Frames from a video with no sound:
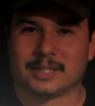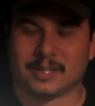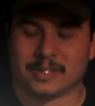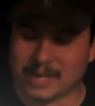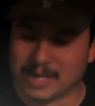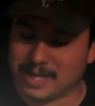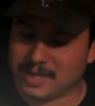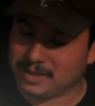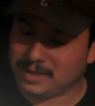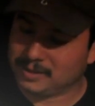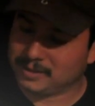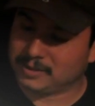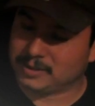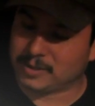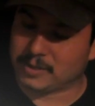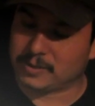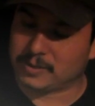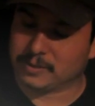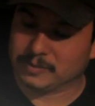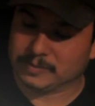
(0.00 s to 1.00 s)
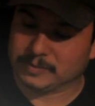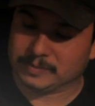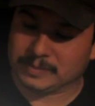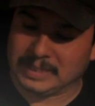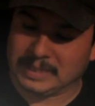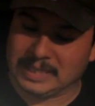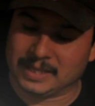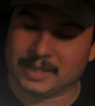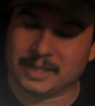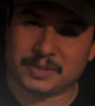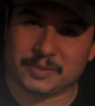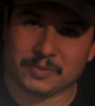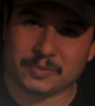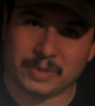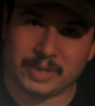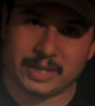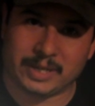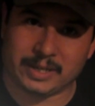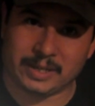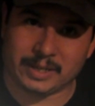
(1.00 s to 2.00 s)
Okay, so in this
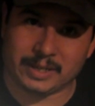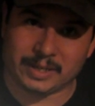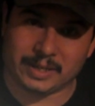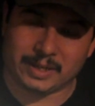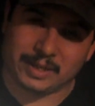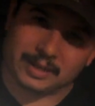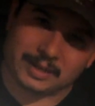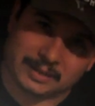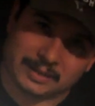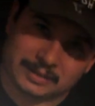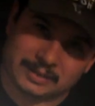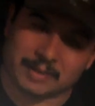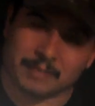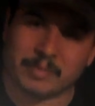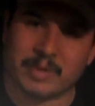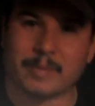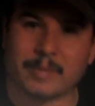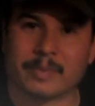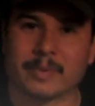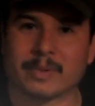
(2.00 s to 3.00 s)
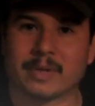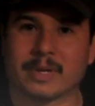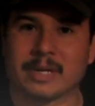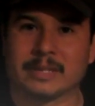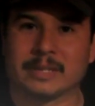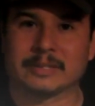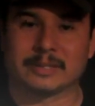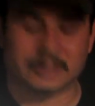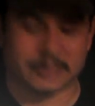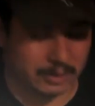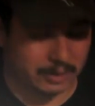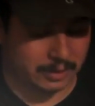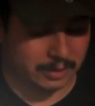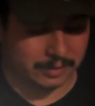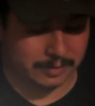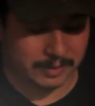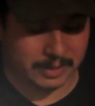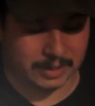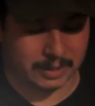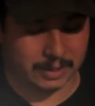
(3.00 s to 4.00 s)
rig, some people are
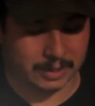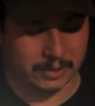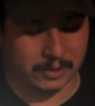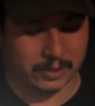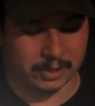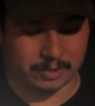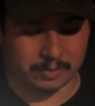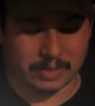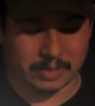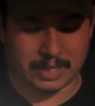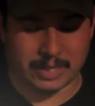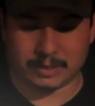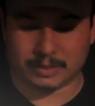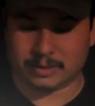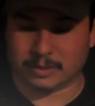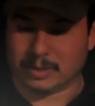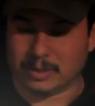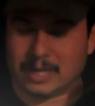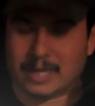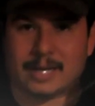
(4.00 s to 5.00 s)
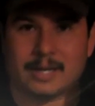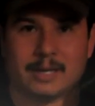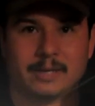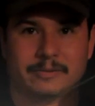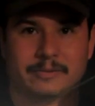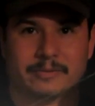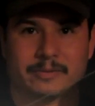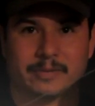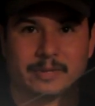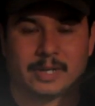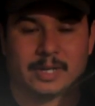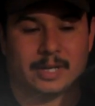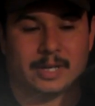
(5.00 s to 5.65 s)
concerned about the hook being so high off